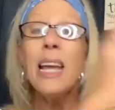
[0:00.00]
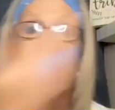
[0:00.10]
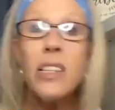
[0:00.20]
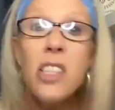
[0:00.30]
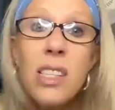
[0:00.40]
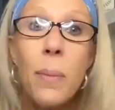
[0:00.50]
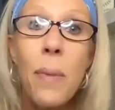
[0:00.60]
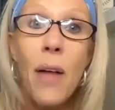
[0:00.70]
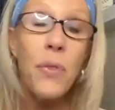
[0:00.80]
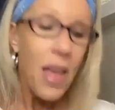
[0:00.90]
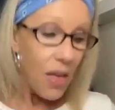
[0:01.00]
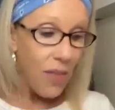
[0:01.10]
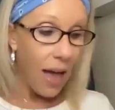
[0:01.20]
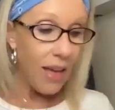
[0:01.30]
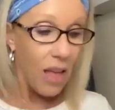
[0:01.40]
This is the month
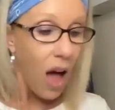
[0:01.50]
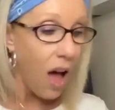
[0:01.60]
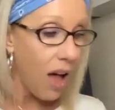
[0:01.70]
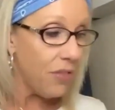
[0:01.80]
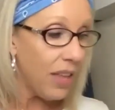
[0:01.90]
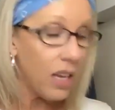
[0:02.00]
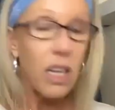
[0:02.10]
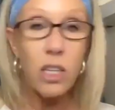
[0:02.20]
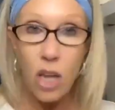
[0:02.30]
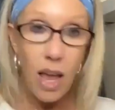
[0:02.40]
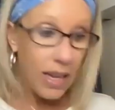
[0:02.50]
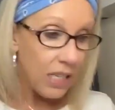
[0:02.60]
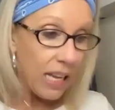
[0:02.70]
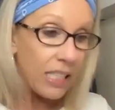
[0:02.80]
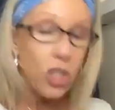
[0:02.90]
that uh, that uh,
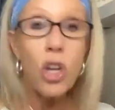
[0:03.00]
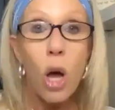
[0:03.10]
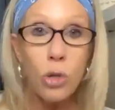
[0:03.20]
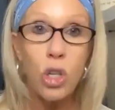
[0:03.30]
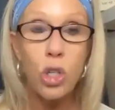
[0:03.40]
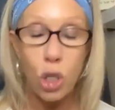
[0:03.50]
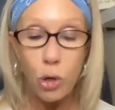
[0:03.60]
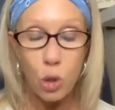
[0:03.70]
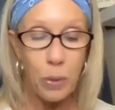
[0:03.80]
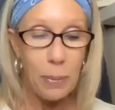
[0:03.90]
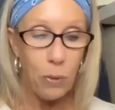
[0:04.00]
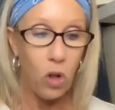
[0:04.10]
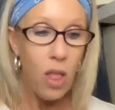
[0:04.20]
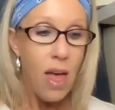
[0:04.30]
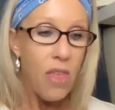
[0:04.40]
it's known to Jewish
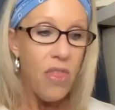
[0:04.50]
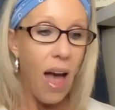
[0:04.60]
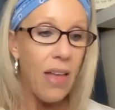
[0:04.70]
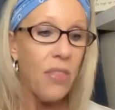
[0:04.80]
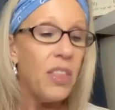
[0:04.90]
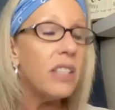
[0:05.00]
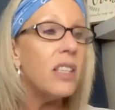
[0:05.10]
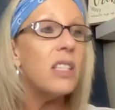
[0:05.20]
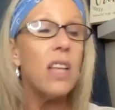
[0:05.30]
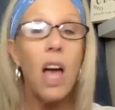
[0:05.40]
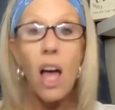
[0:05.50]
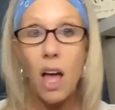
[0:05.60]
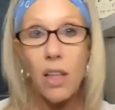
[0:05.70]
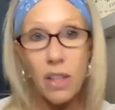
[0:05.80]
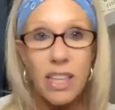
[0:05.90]
people that this is
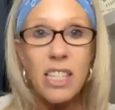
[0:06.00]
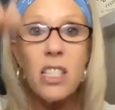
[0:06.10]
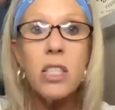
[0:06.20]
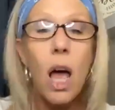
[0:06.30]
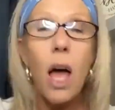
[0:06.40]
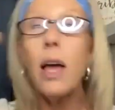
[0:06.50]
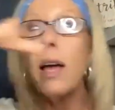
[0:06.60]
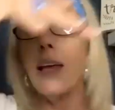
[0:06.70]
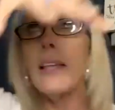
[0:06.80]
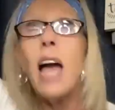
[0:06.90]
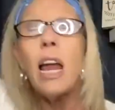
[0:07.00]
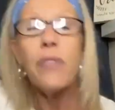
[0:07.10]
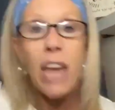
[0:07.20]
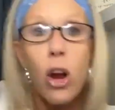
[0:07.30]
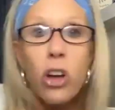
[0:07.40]
uh, this is a uh, kind
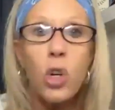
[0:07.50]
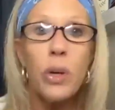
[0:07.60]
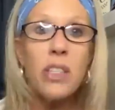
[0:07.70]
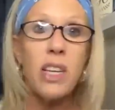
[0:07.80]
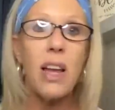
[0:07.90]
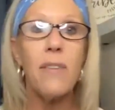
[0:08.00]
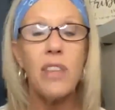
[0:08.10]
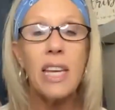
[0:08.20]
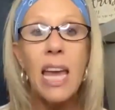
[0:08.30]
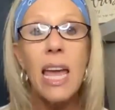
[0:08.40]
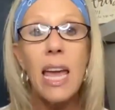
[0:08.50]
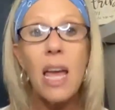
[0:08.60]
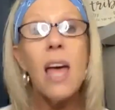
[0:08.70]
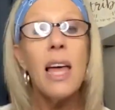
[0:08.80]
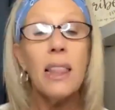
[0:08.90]
of characteristic of the
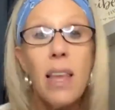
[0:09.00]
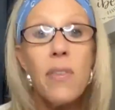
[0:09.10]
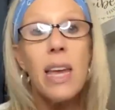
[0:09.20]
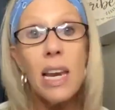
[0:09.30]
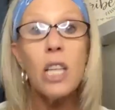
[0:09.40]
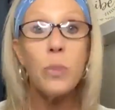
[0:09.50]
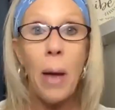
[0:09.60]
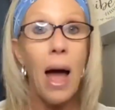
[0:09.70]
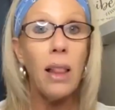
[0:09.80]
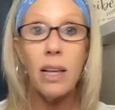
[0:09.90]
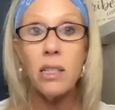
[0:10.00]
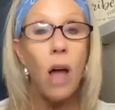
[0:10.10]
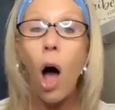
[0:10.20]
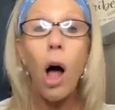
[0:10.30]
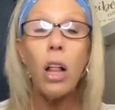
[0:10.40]
king living in his palace
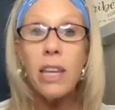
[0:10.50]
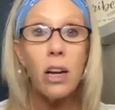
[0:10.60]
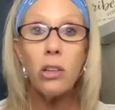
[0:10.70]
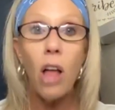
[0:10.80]
all year